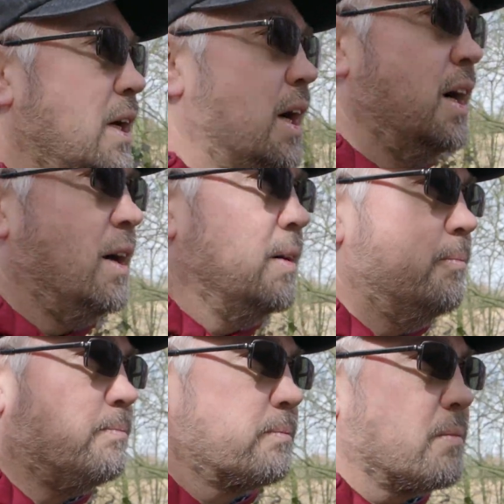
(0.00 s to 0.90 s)

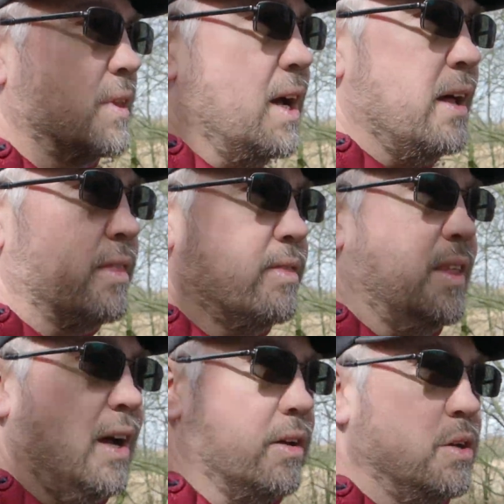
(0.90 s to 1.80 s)
and
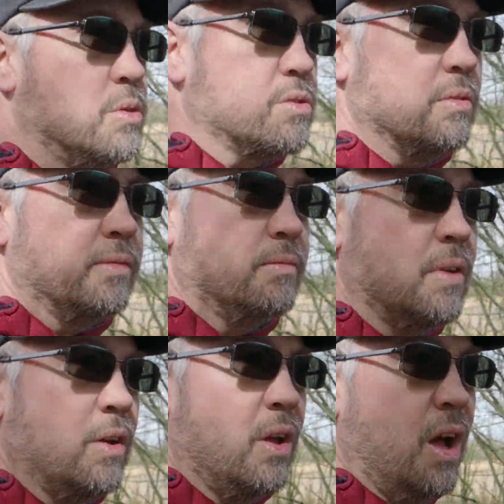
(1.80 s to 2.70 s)
that I use sort of
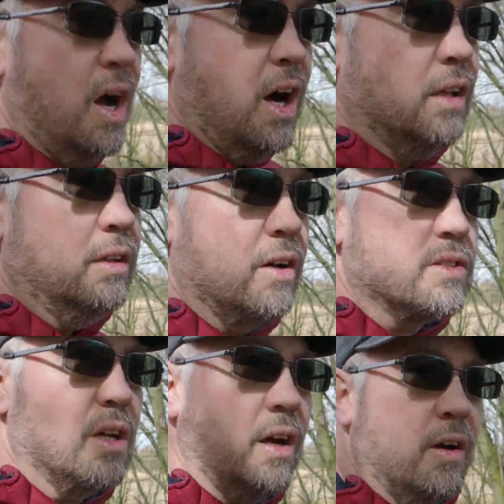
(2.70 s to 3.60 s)
a
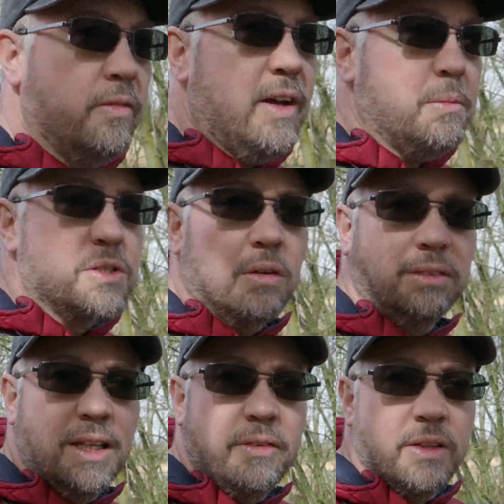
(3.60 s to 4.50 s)
lot. I found myself
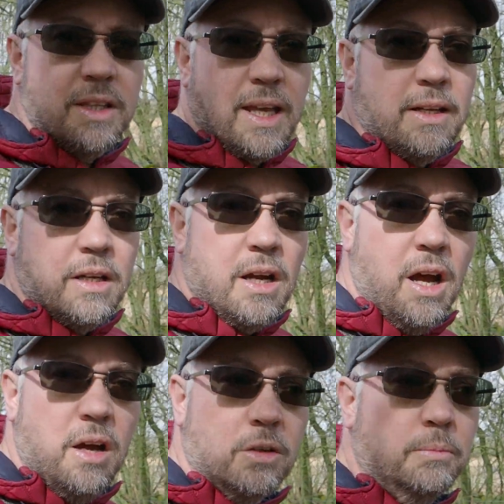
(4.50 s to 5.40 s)
leaving the Canon at
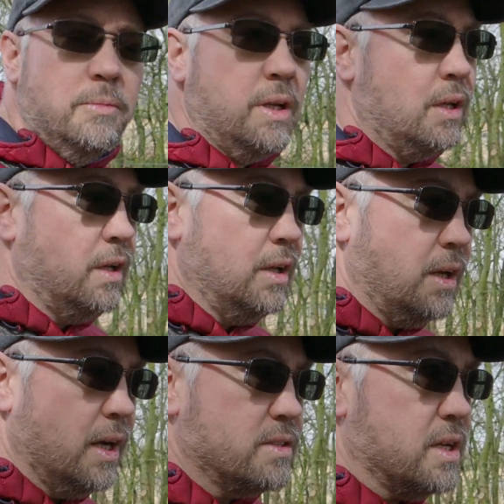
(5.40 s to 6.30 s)
home
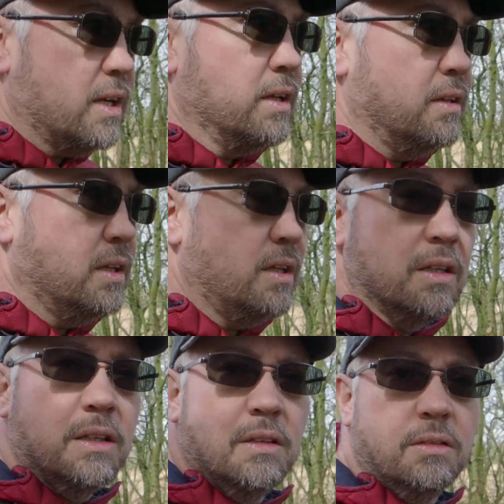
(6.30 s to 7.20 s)
and taking
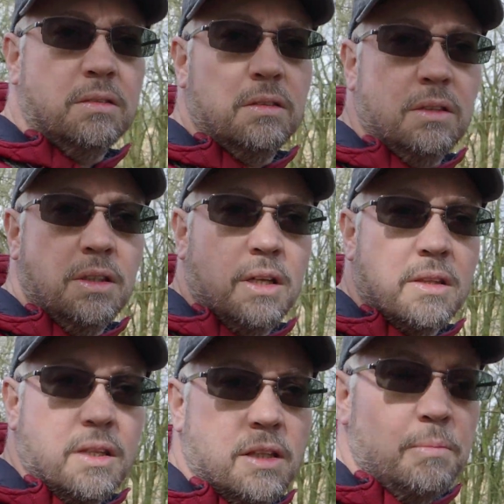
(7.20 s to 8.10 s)
the
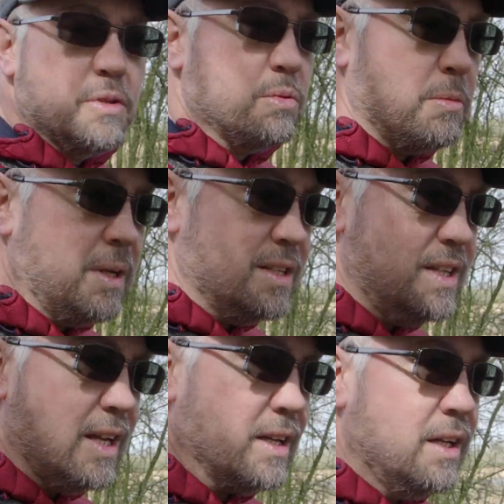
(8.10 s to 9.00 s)
the Olympus with me
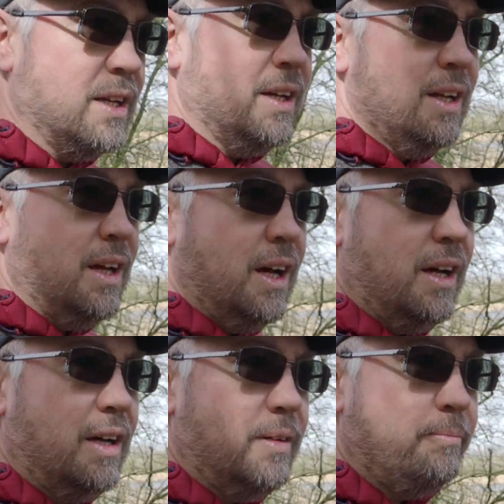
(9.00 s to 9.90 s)
instead.
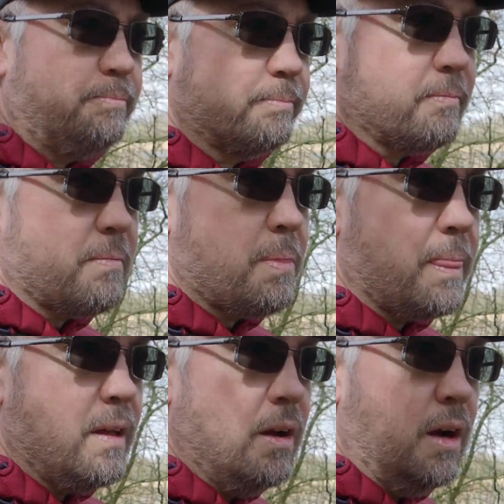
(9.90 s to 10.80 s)
I
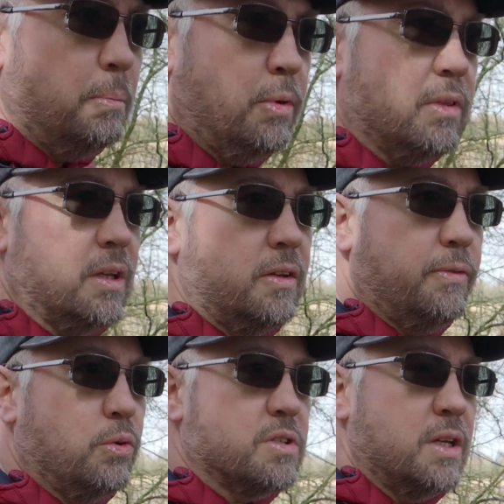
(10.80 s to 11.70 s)
bought the
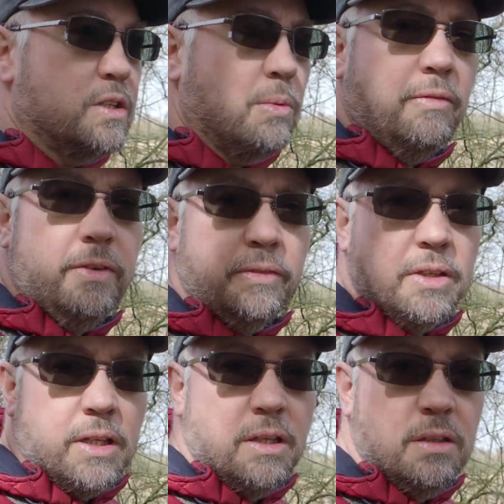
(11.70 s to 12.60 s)
14 to
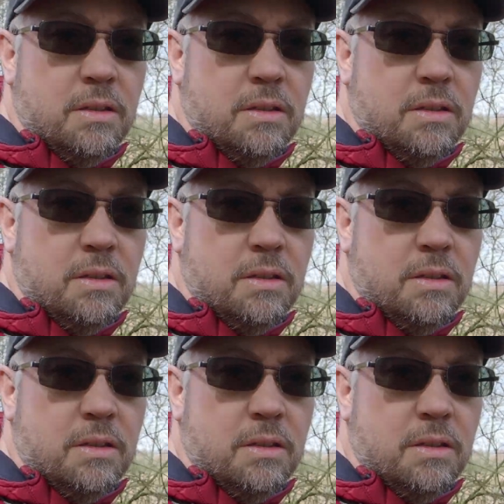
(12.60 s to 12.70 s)
150